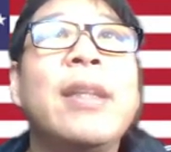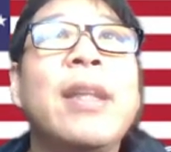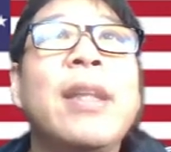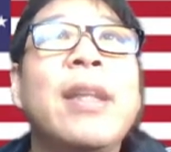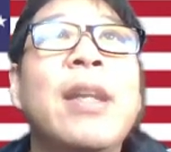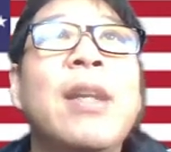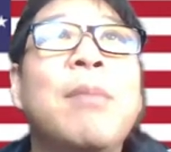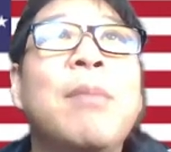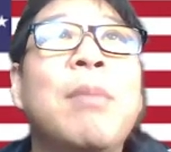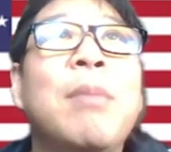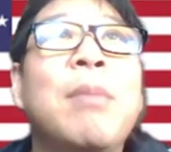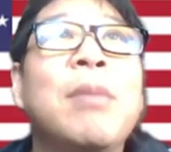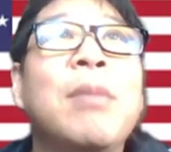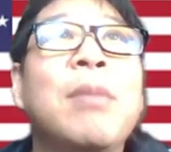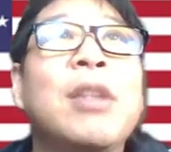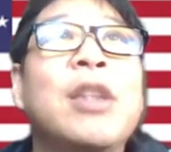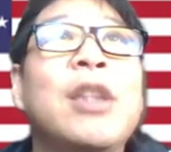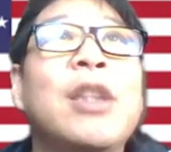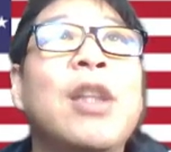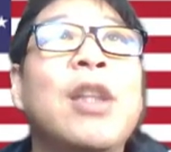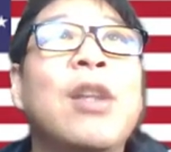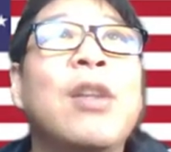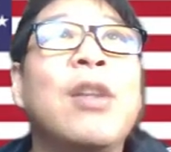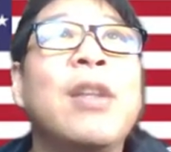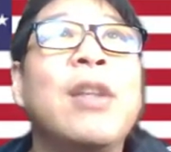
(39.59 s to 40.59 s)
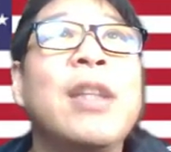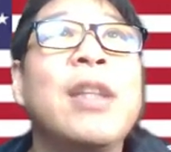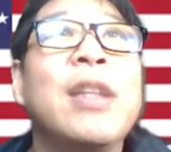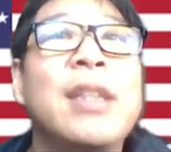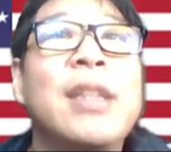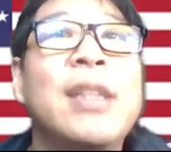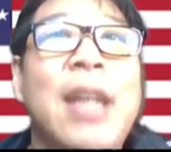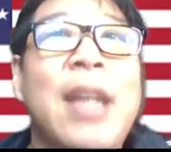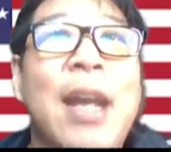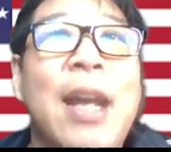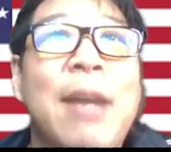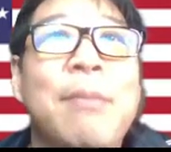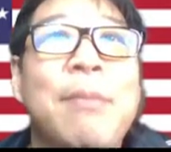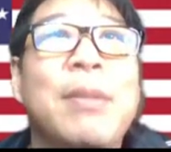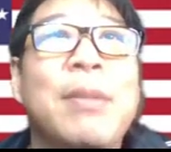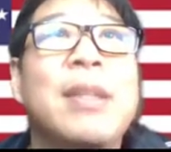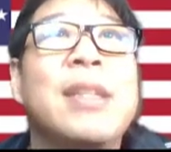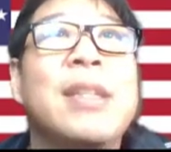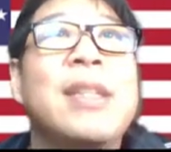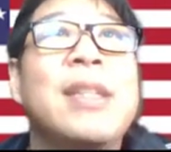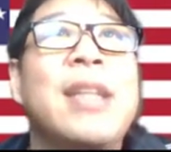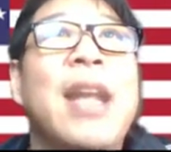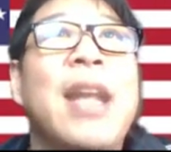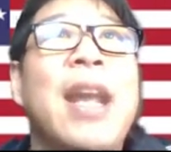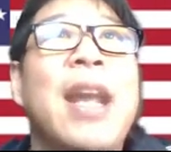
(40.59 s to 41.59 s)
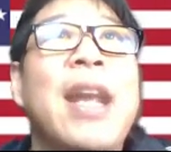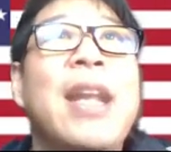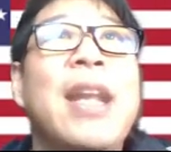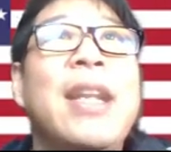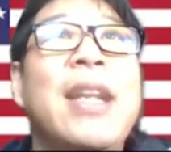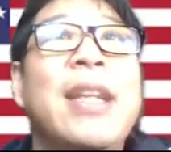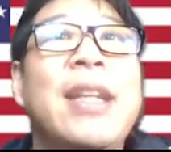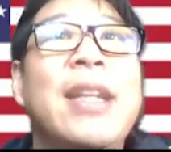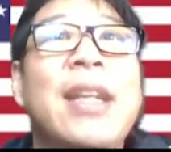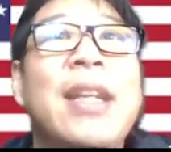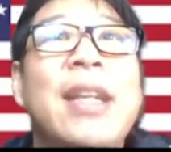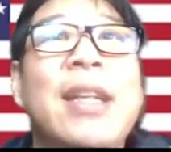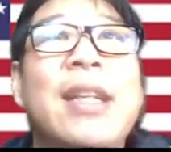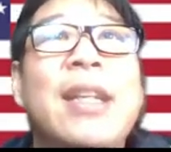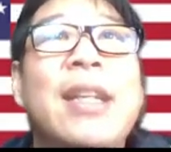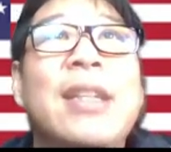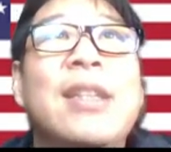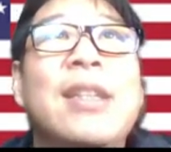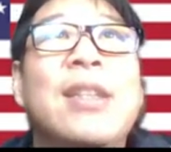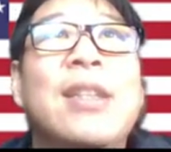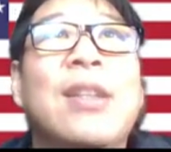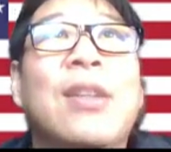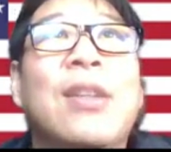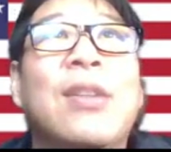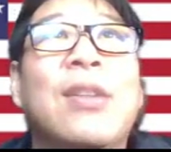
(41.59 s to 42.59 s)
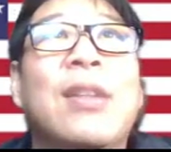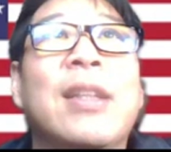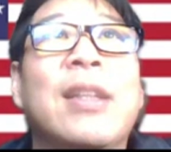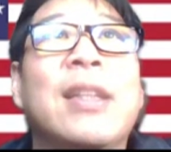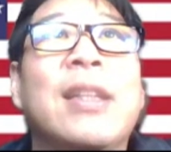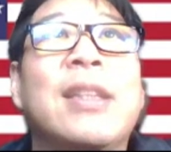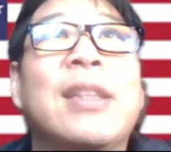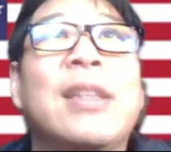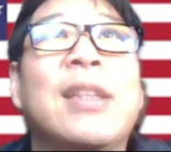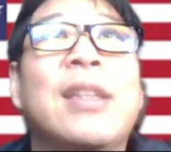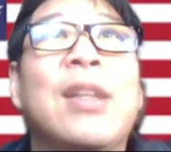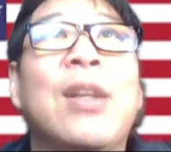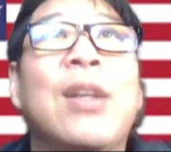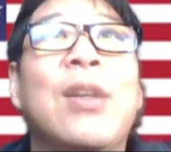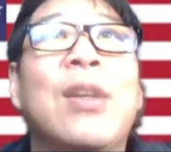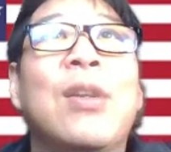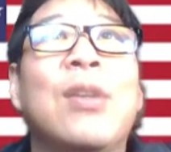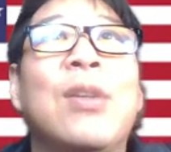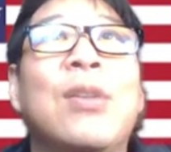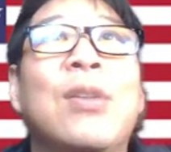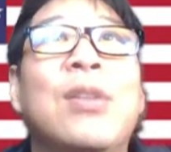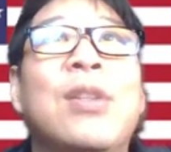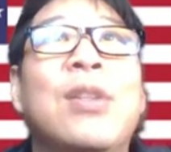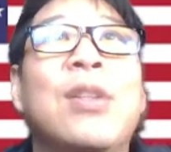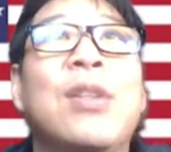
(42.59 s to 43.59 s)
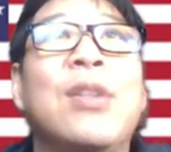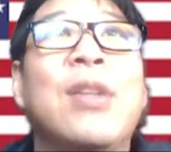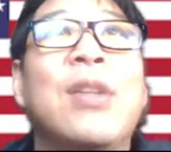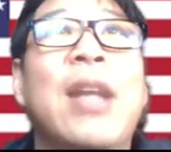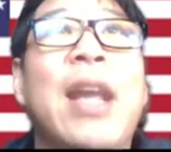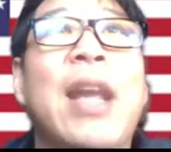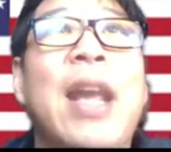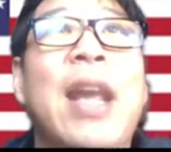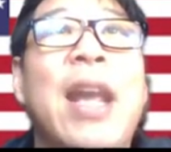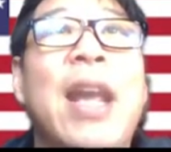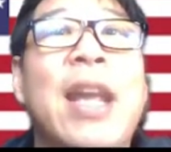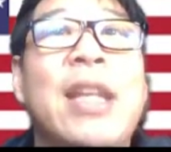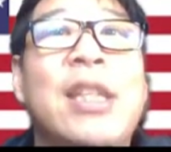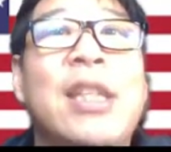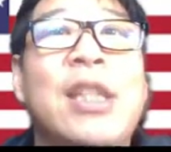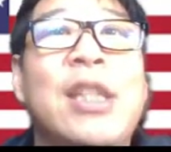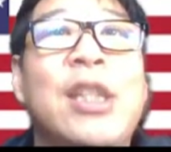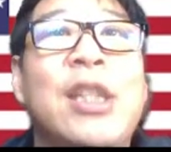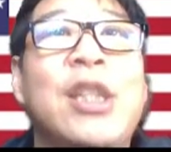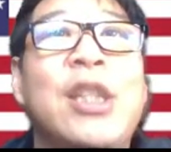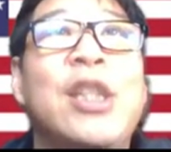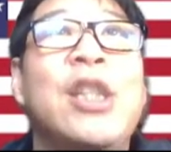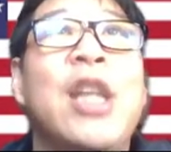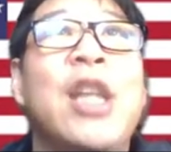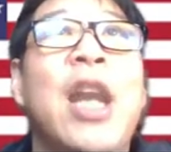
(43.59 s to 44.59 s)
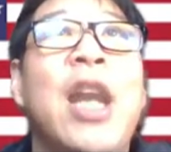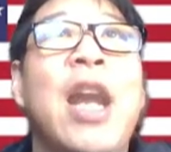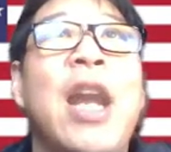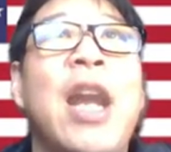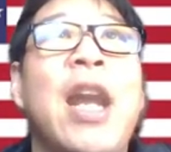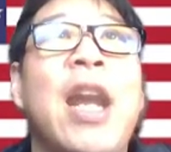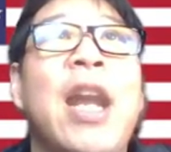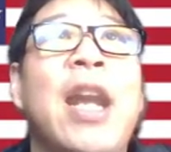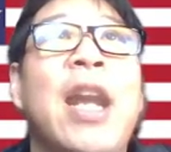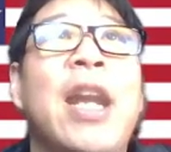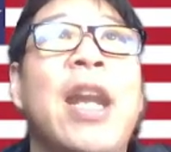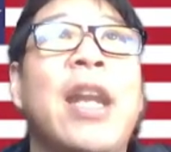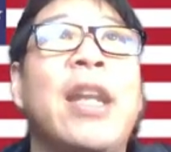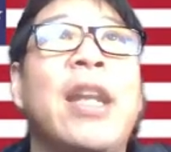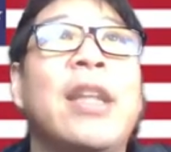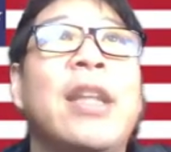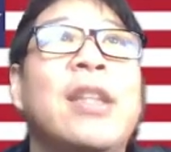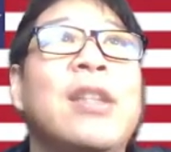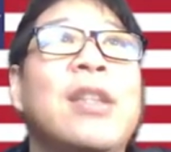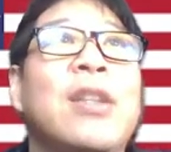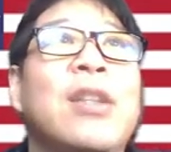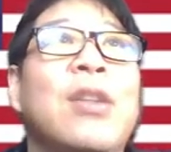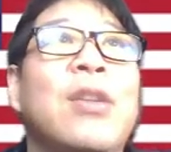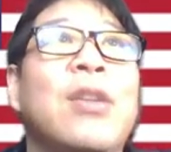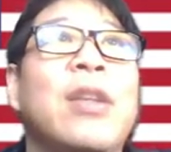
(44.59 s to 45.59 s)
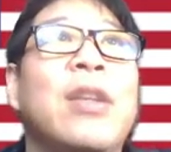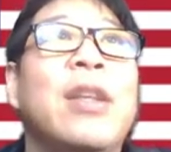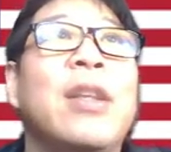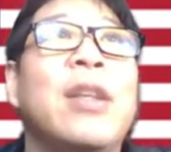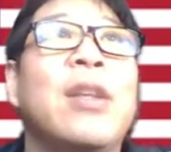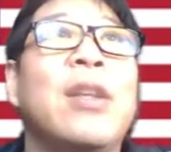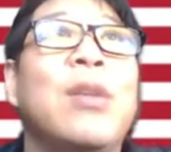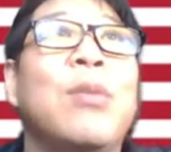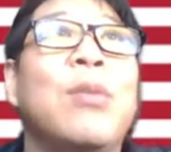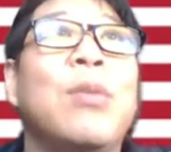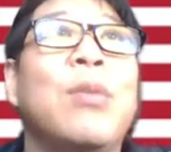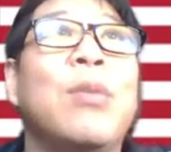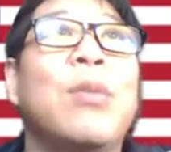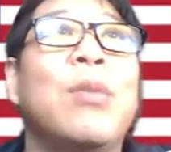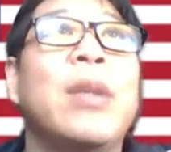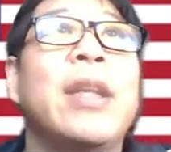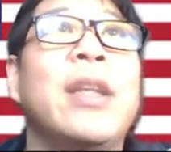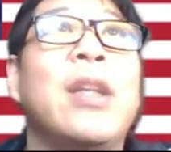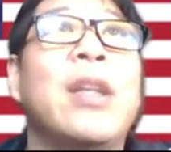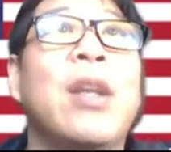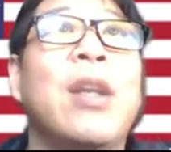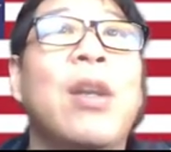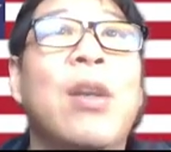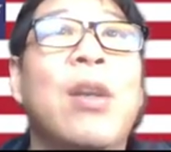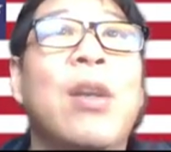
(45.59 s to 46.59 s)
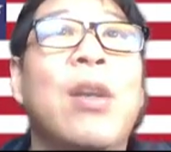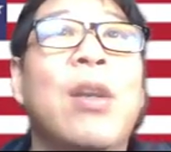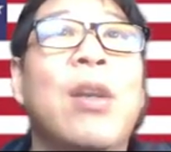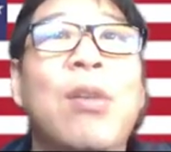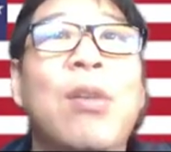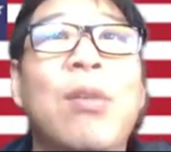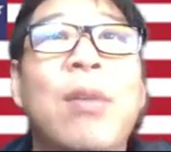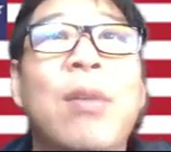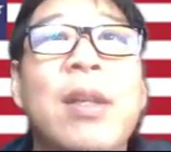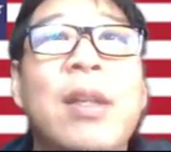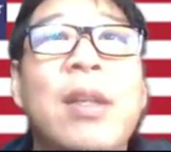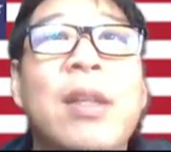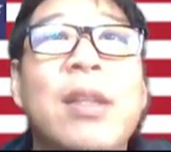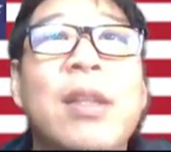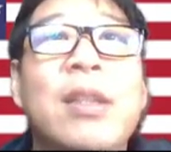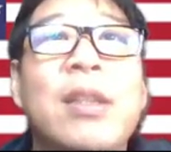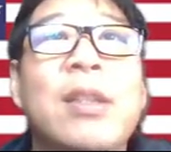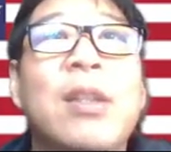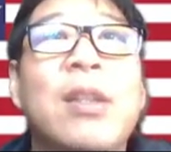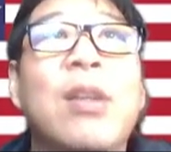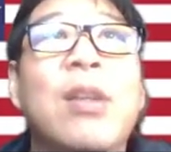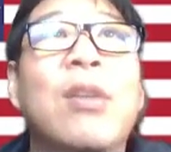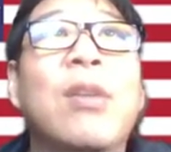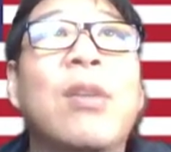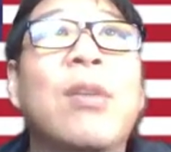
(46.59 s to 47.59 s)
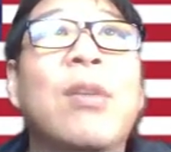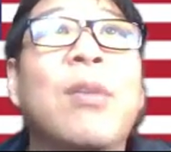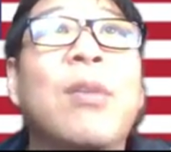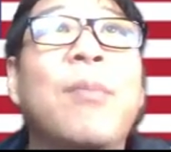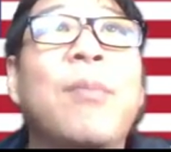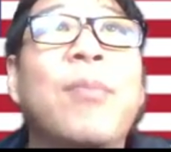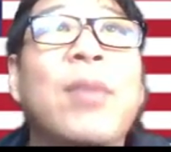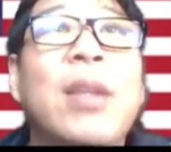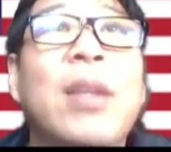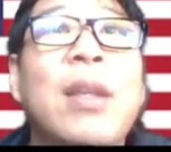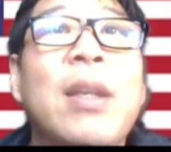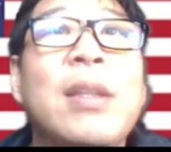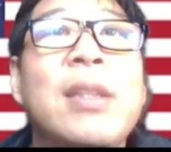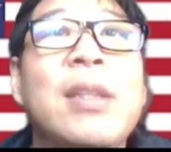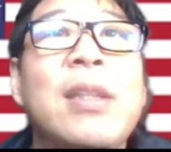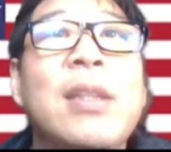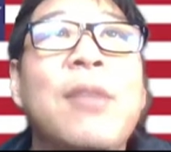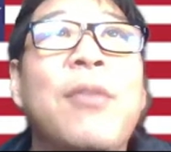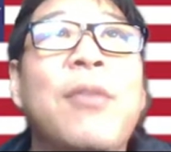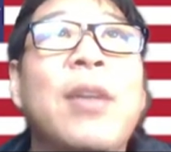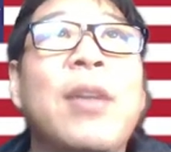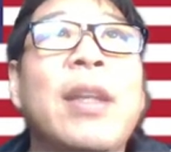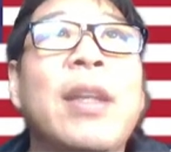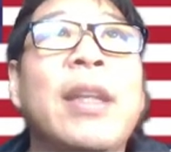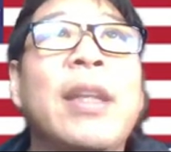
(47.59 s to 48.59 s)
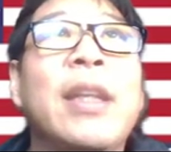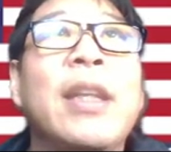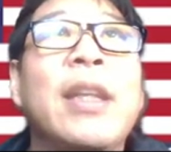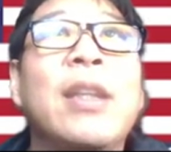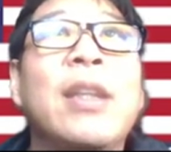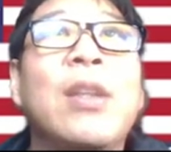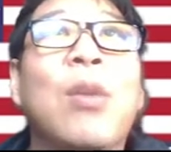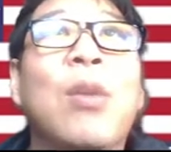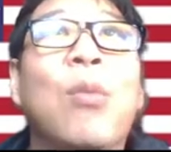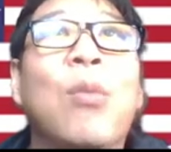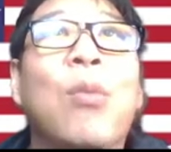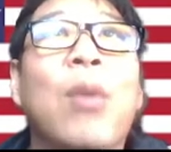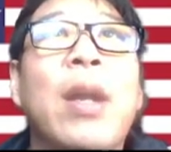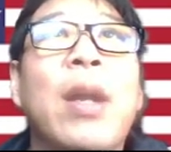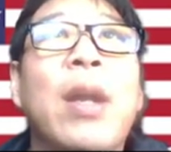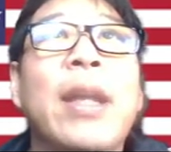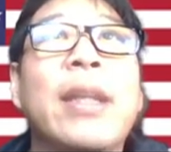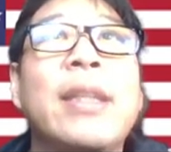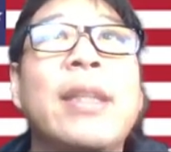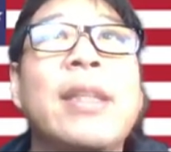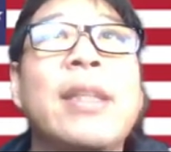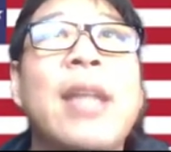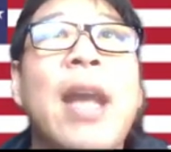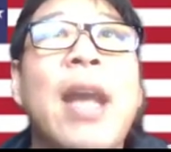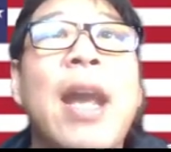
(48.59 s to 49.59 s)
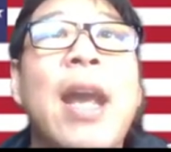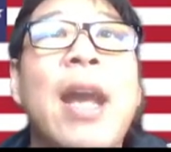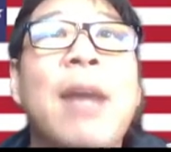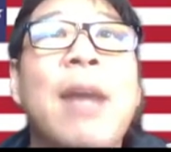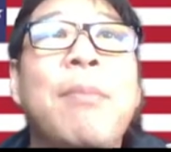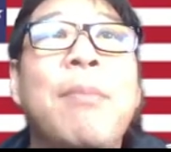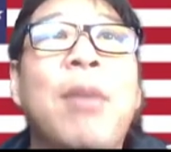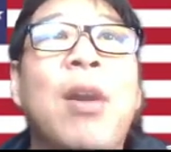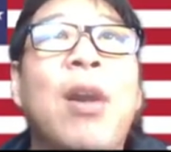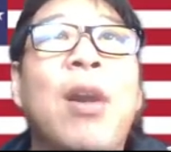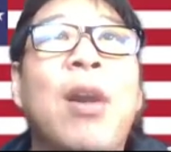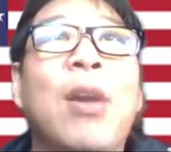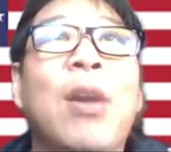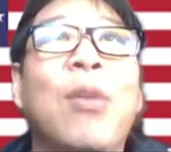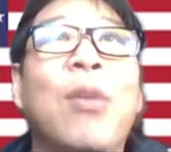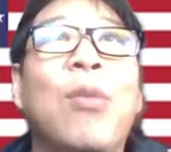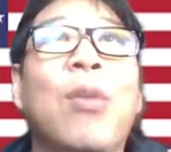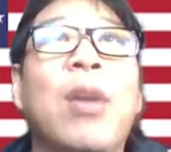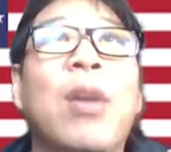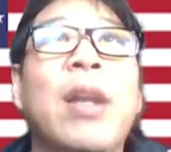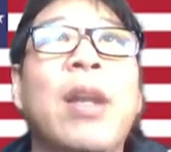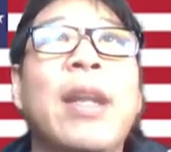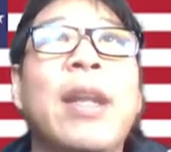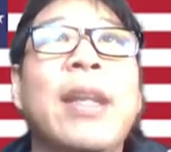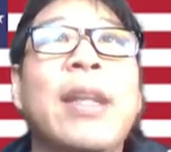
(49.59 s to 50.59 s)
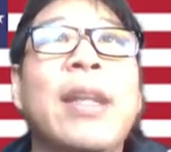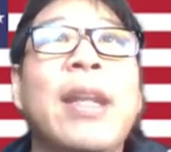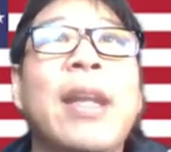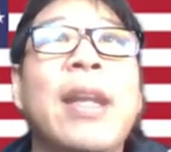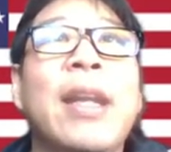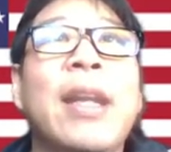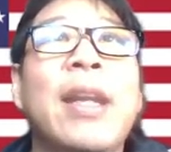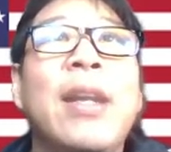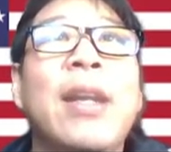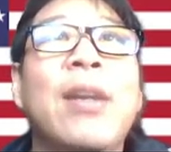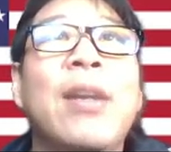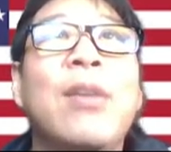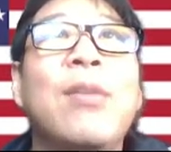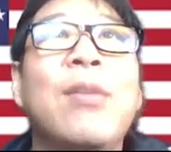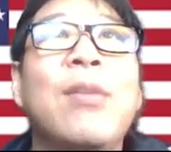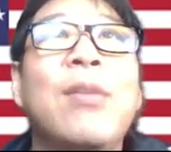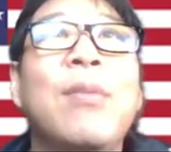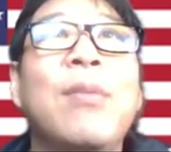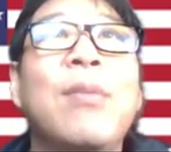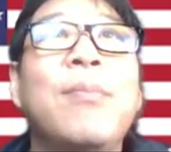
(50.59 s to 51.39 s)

Yep, I'm going to share this tab instead. So let's go to SJ. So here we go. So let's see if I can get the right tab on right now.